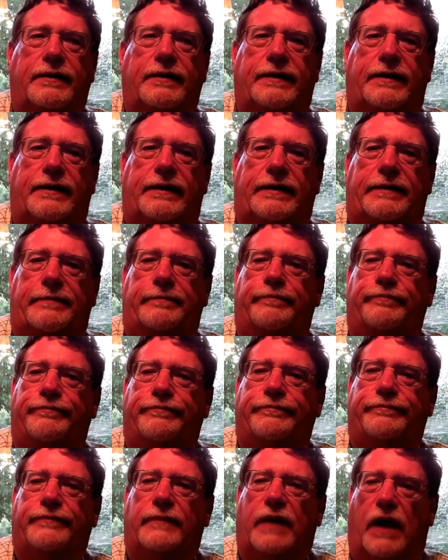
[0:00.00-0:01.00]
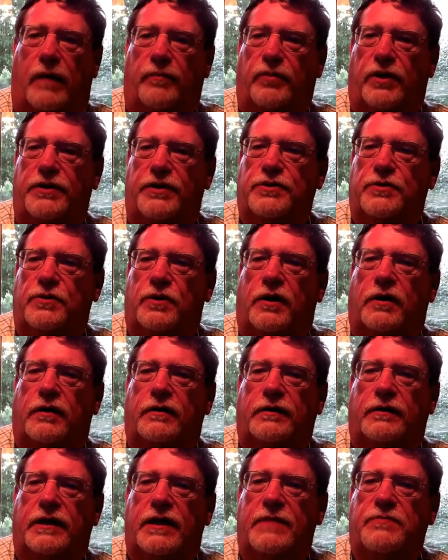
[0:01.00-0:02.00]
God bless you all,
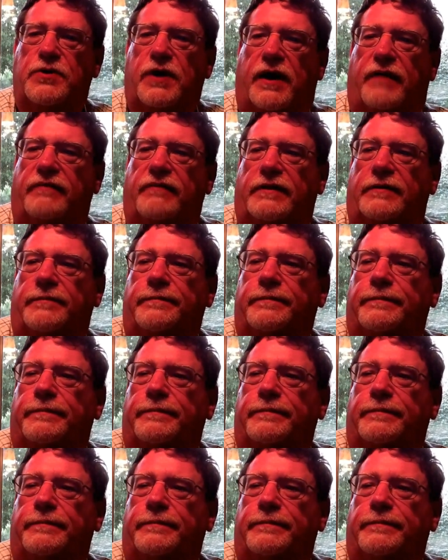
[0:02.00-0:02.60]
and keep traveling.